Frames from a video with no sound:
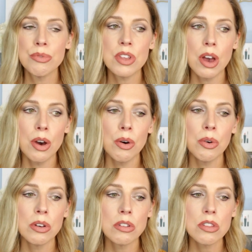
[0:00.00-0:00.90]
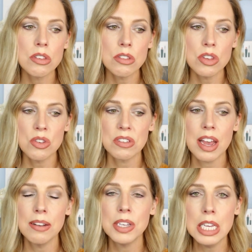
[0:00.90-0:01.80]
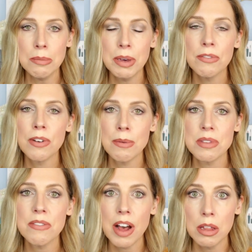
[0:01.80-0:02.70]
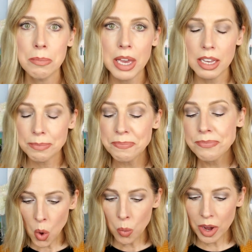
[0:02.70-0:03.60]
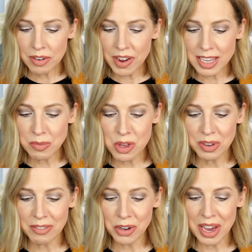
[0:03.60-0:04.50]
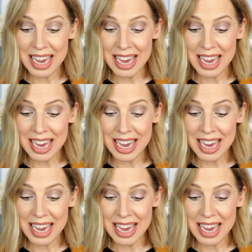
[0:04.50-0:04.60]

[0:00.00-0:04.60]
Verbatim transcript: so to, to just kind of keep it from developing. What advice would you give your